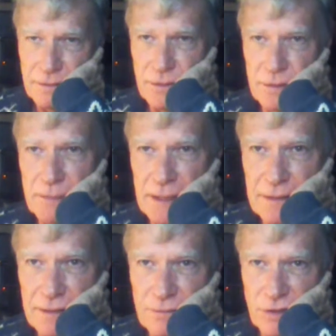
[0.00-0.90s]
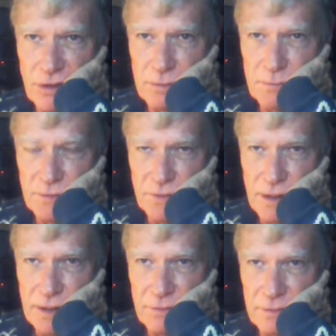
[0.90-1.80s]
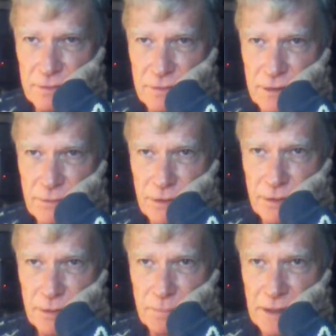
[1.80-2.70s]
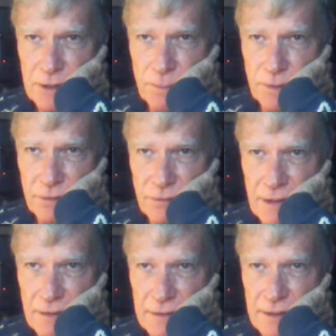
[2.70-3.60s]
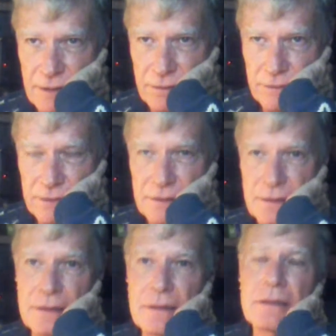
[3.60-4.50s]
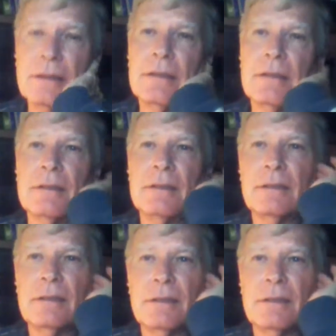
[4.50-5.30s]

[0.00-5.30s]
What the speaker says: Learned about that long before I ever learned about spirituality, actually. And